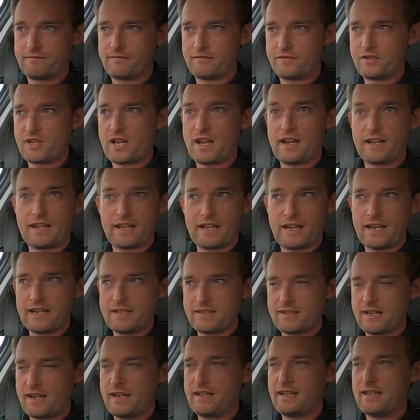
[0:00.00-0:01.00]
Shanghai
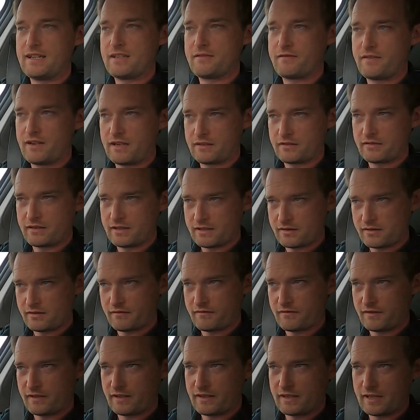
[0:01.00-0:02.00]
Chinese factory and
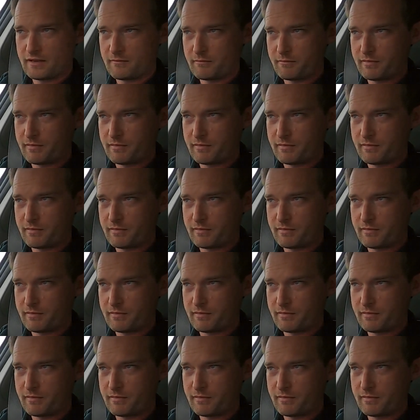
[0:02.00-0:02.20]
stuff like that,